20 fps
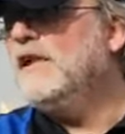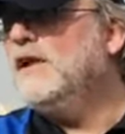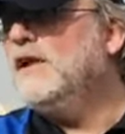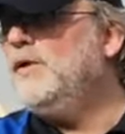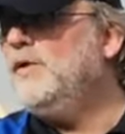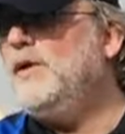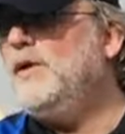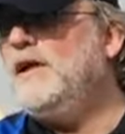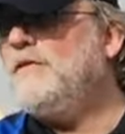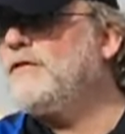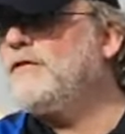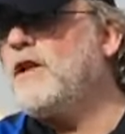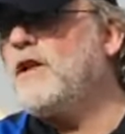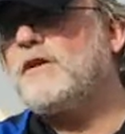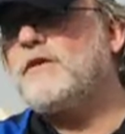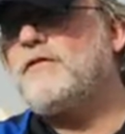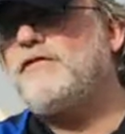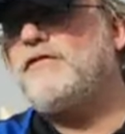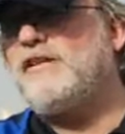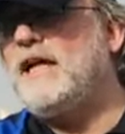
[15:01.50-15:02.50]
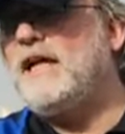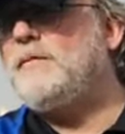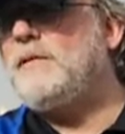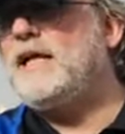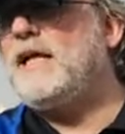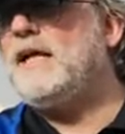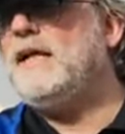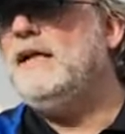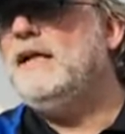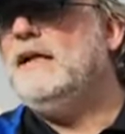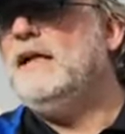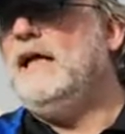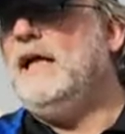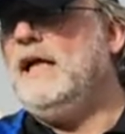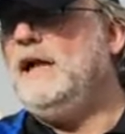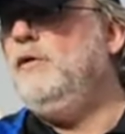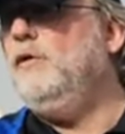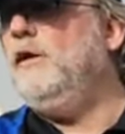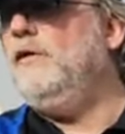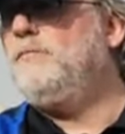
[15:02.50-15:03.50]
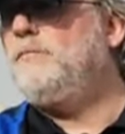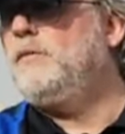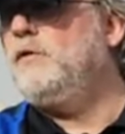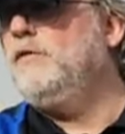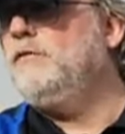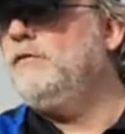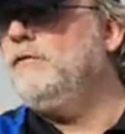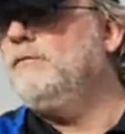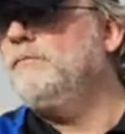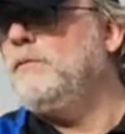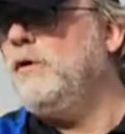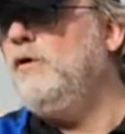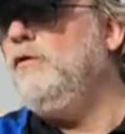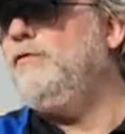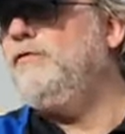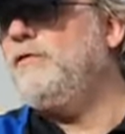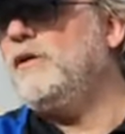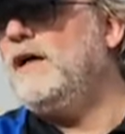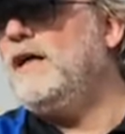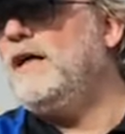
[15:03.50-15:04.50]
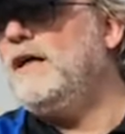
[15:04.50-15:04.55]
who have a lot of stamina, and who have proven both